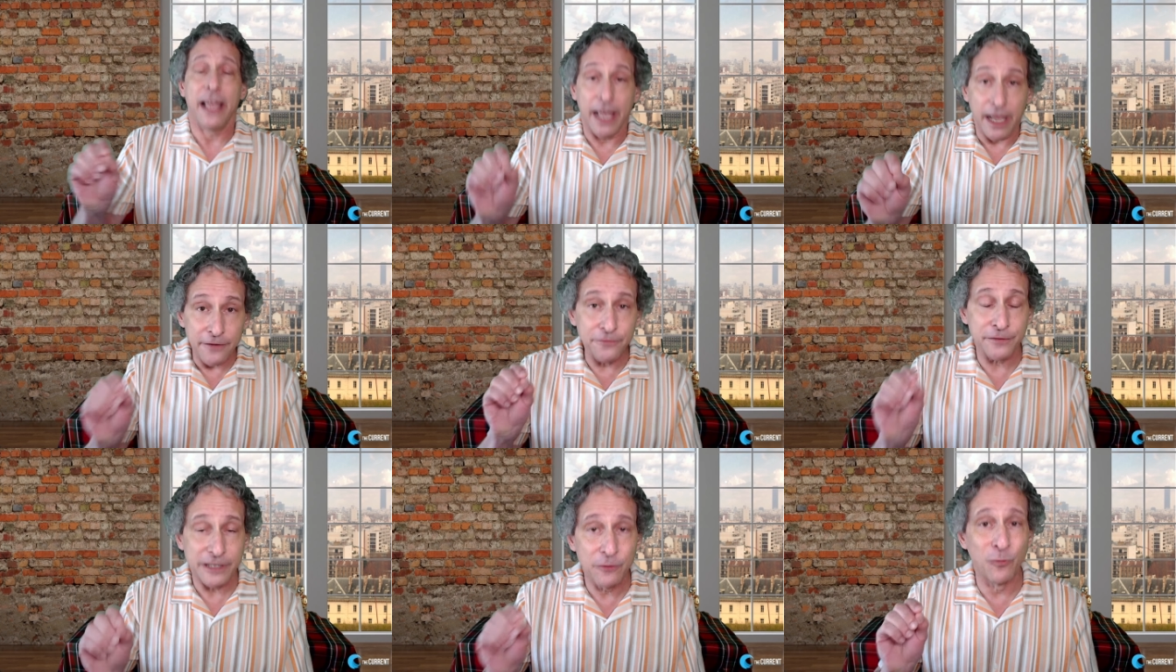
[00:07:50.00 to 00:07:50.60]

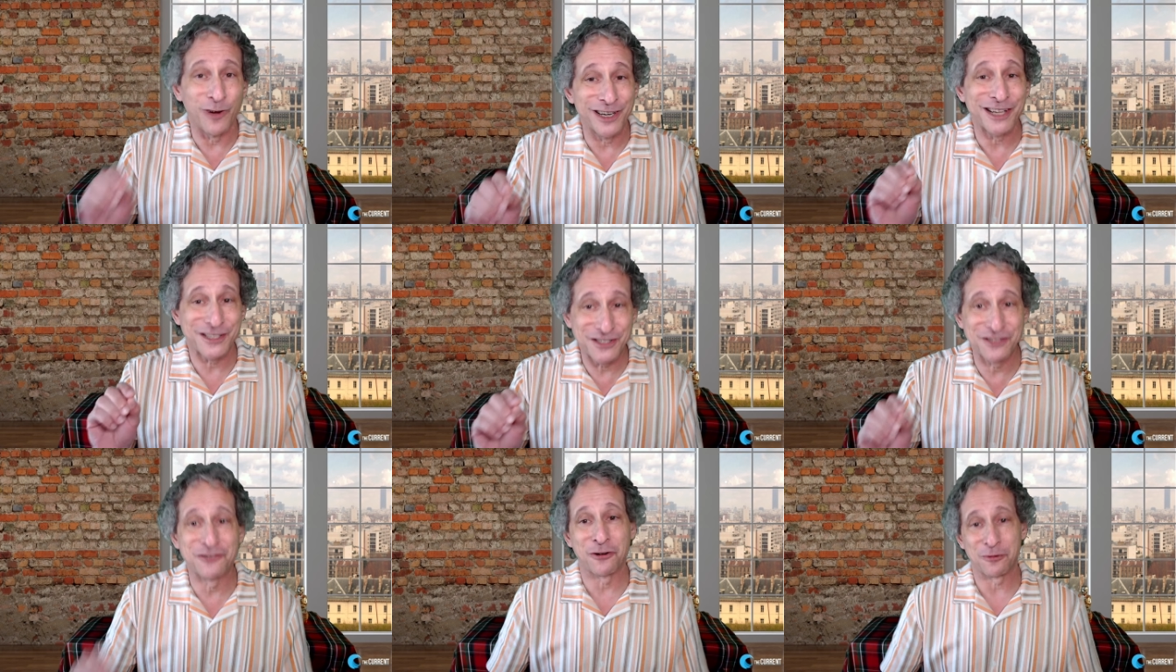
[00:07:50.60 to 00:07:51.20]
everyone a
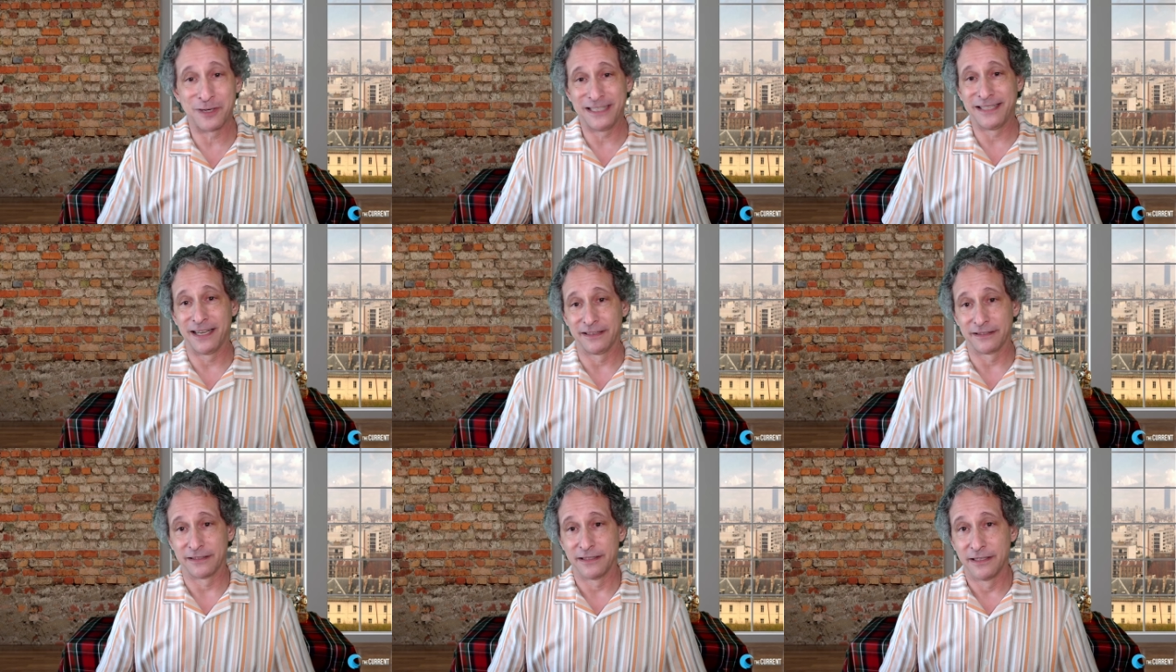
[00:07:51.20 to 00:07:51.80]

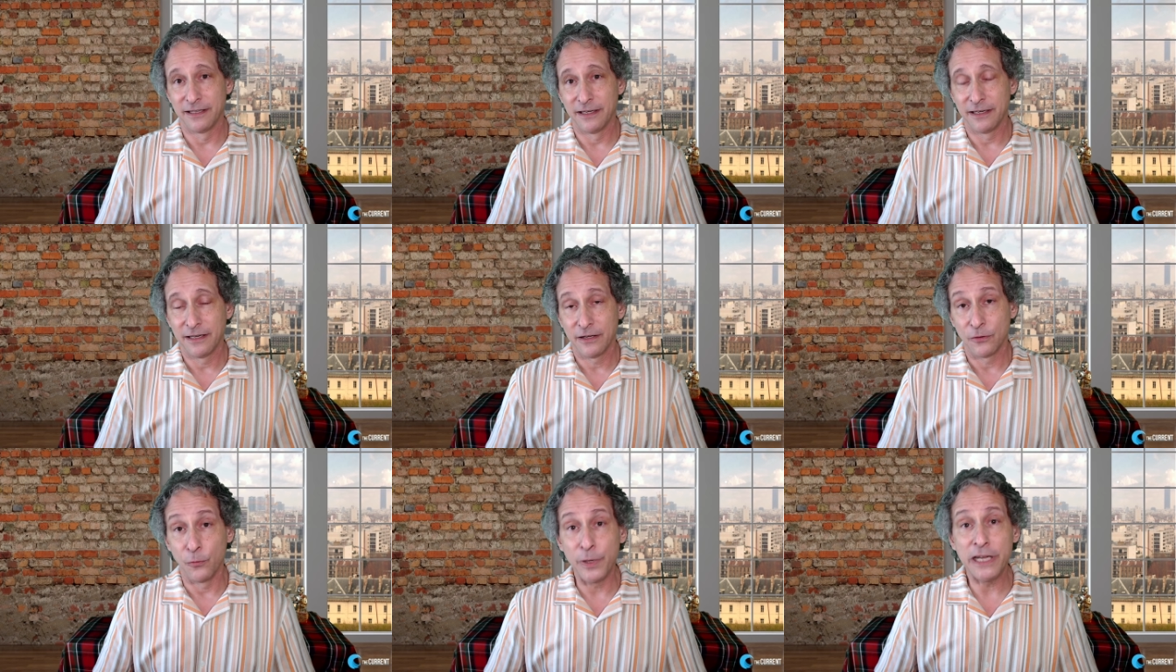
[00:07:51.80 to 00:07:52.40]
storyteller.
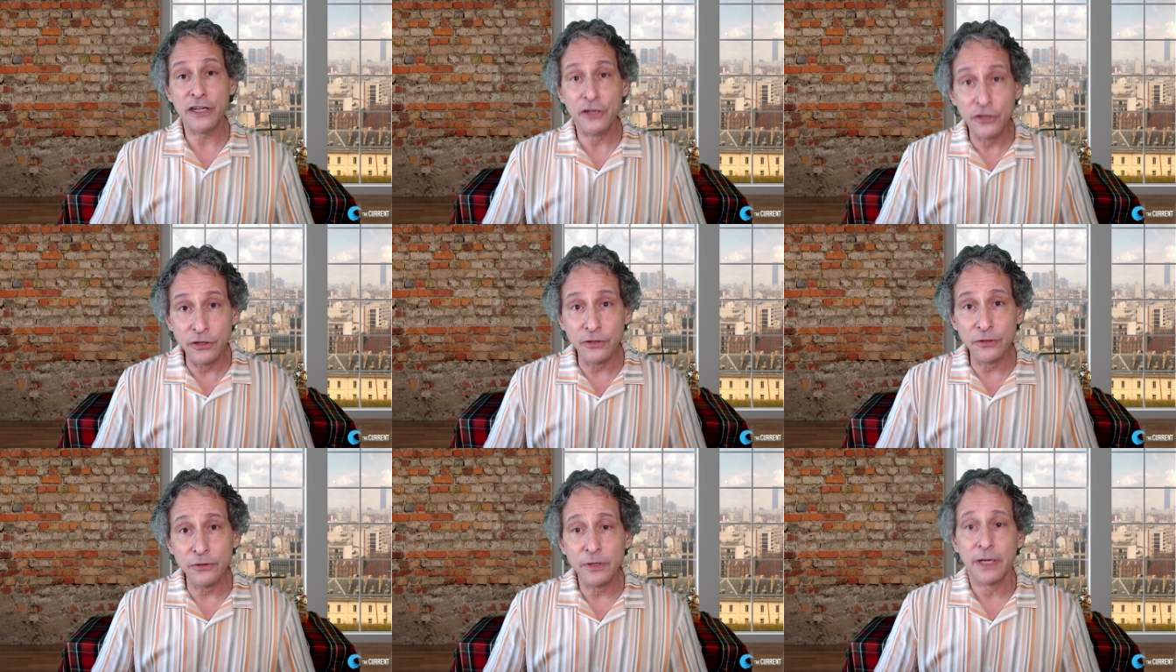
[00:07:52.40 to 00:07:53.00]
We
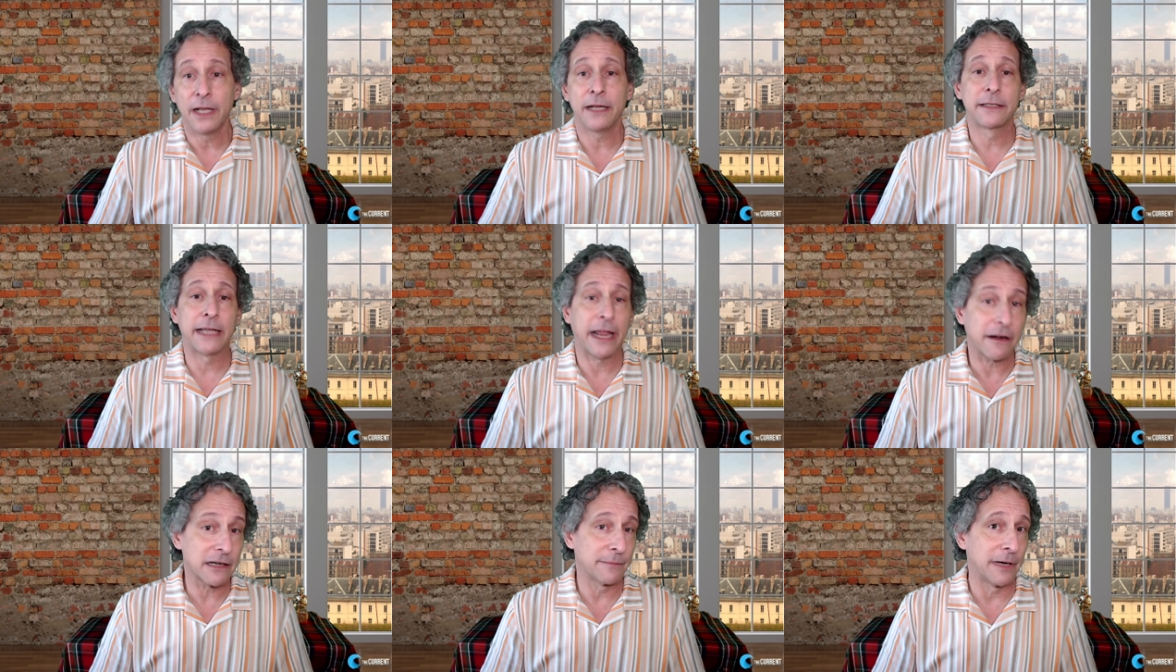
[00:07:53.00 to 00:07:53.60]
knew and
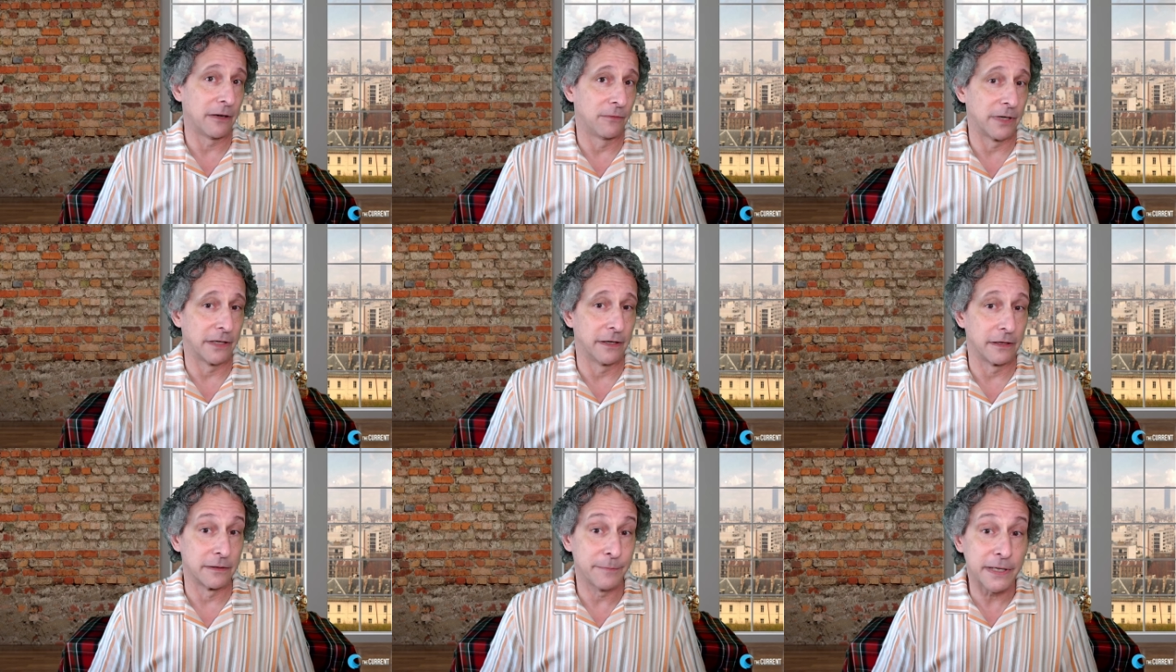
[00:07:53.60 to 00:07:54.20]
cared about one
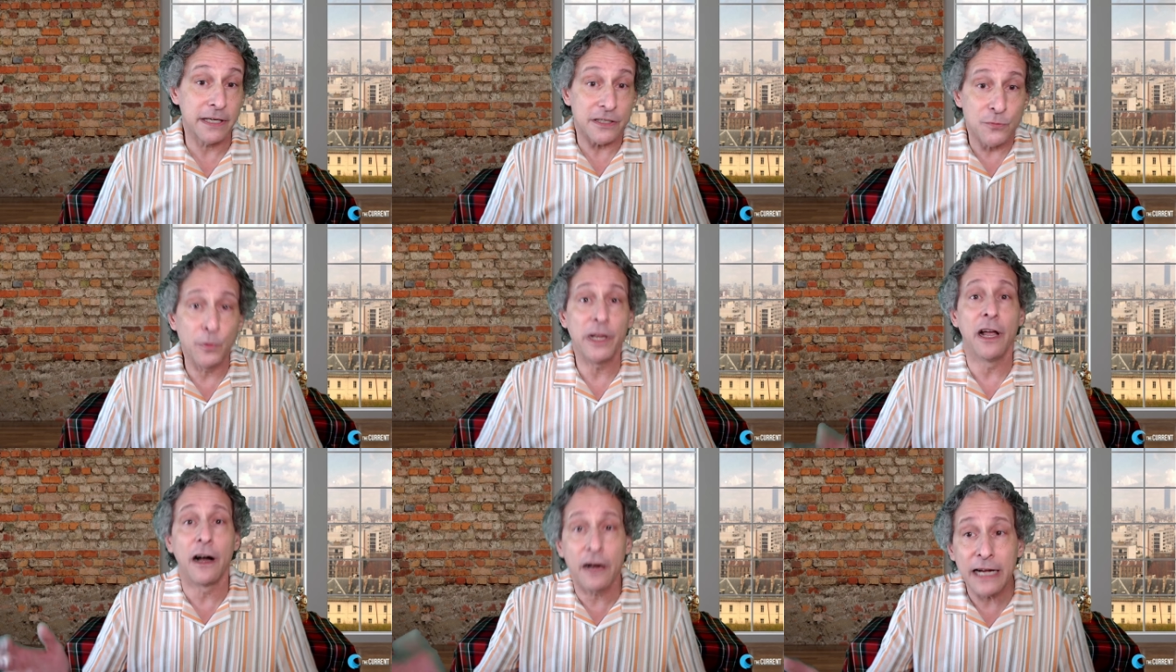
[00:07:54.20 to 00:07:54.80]
another because
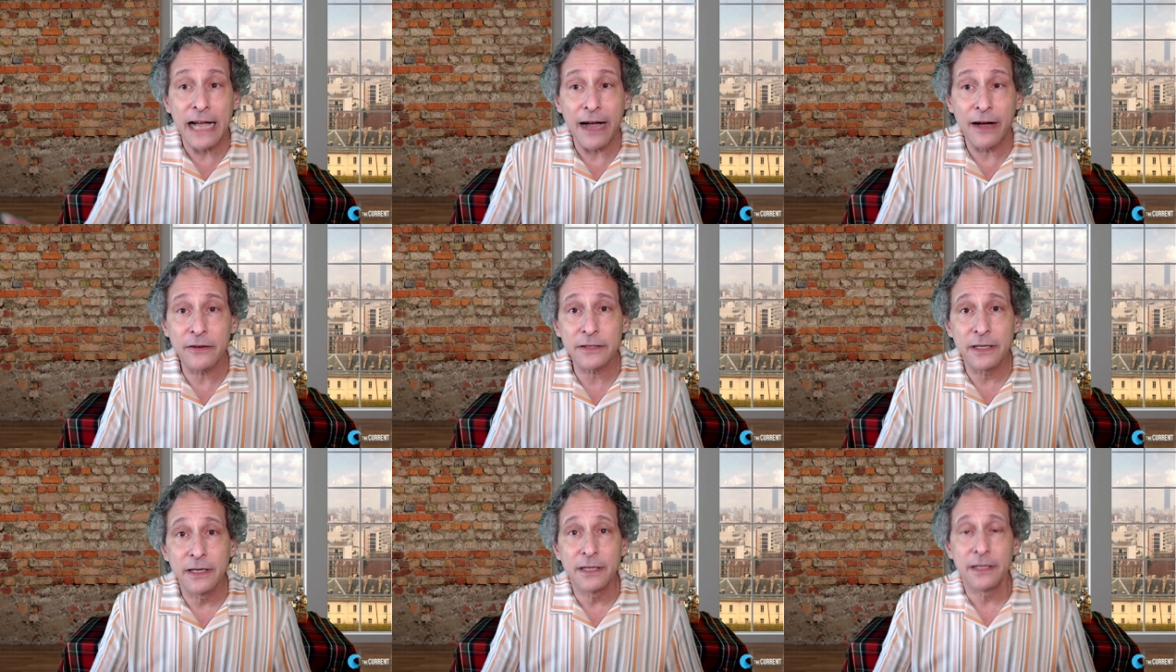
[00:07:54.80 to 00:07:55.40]
we hung
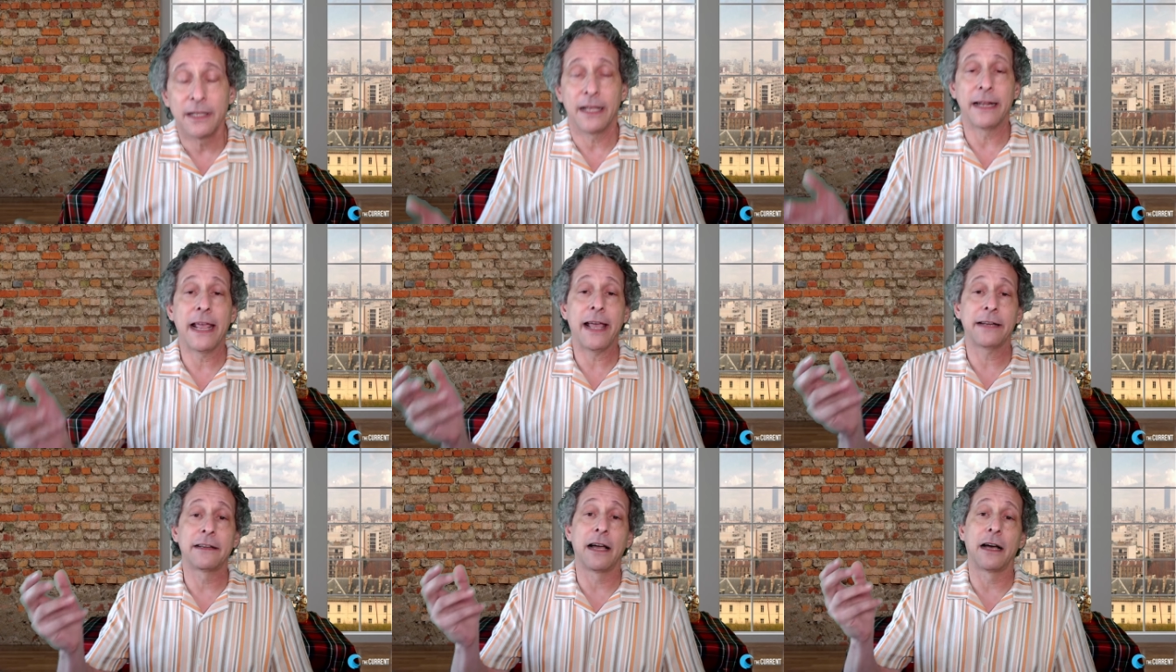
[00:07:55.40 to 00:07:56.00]
out and
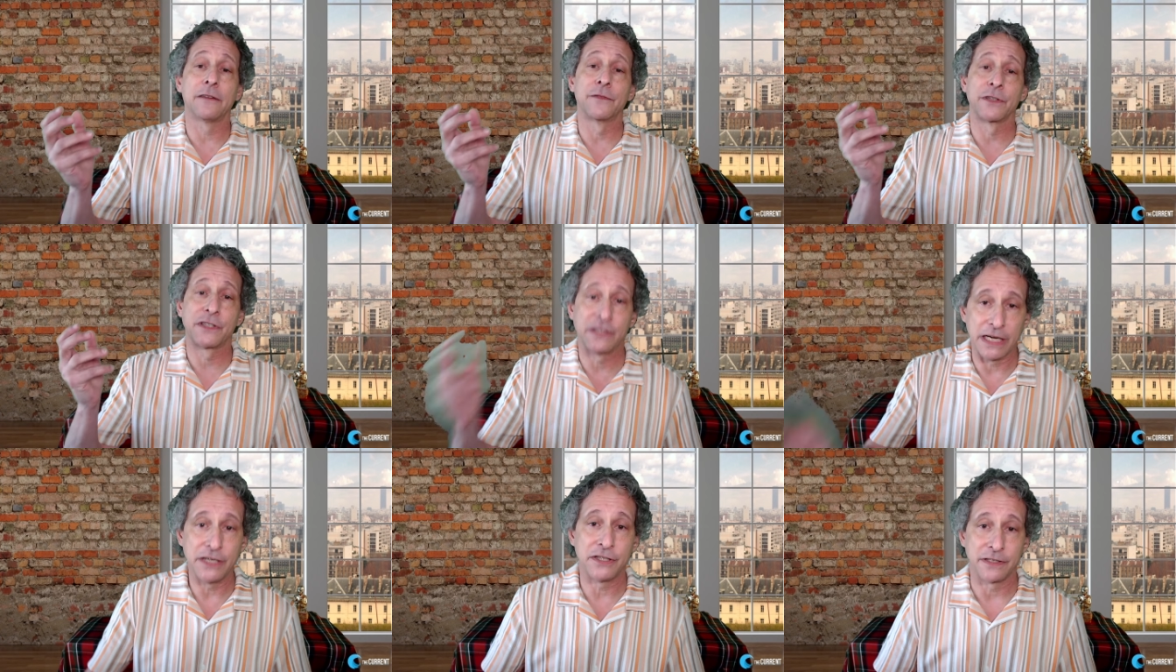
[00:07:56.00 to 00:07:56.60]
had
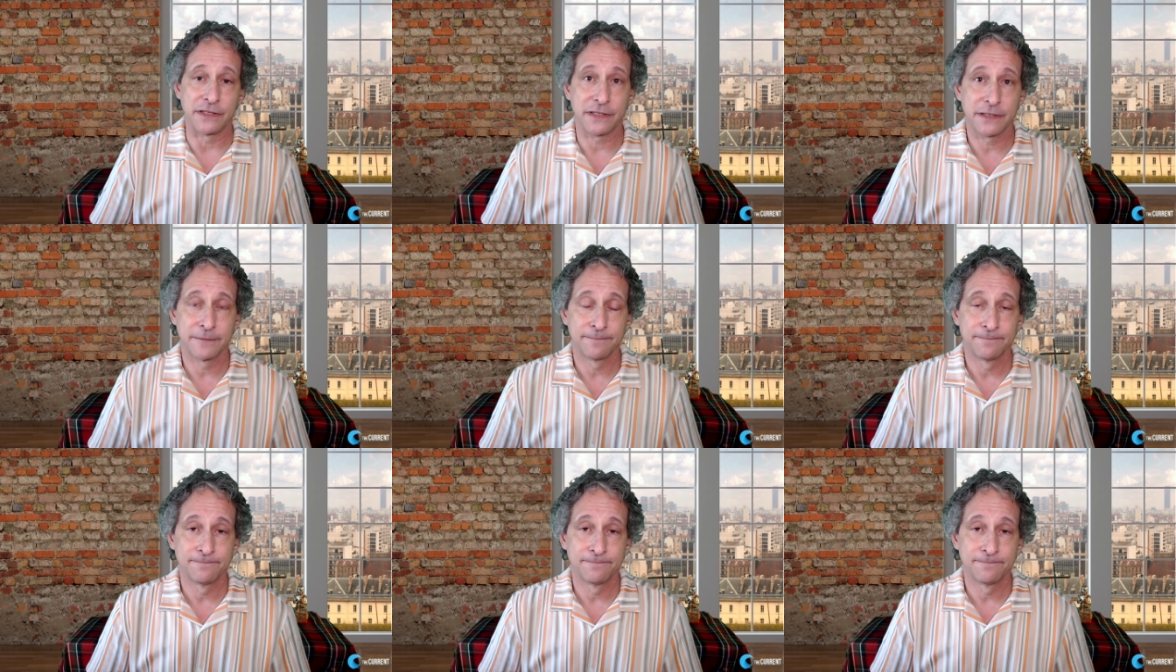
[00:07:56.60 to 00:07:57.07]
conversations.